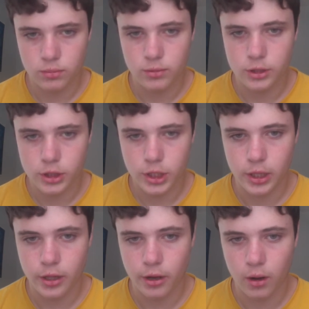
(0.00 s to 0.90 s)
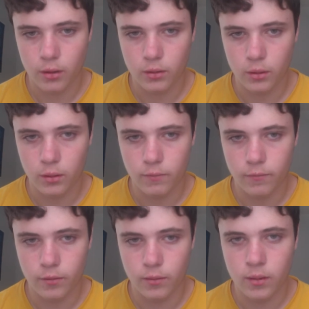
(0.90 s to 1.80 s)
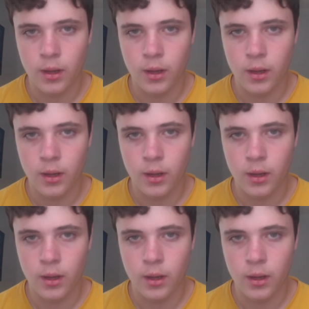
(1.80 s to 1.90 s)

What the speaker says: which is our goal for